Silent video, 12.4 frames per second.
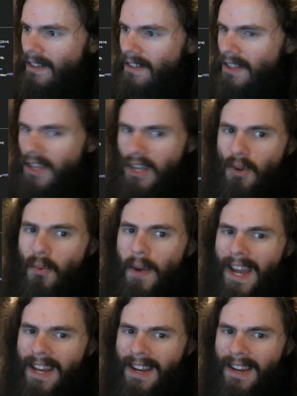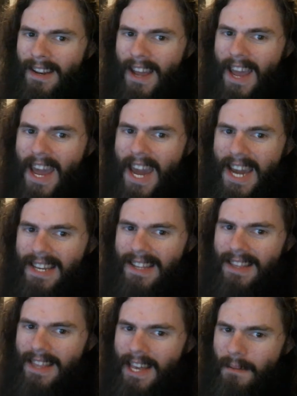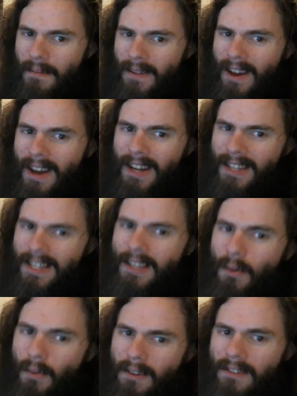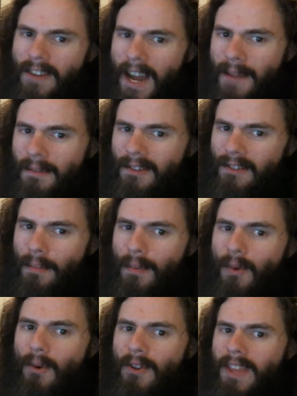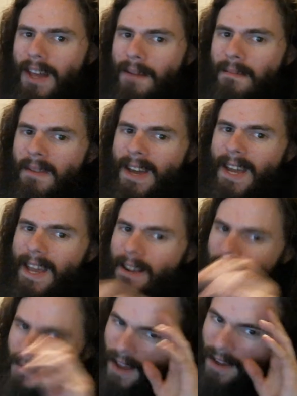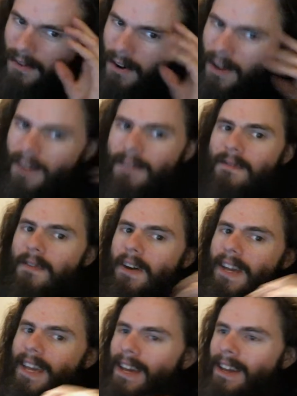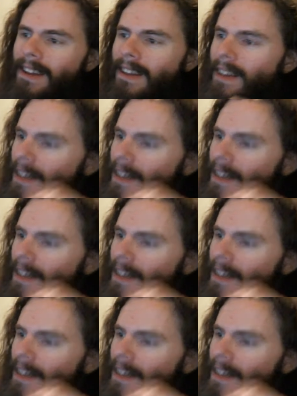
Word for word: The UN hated them until it was time to support them in favor of fucking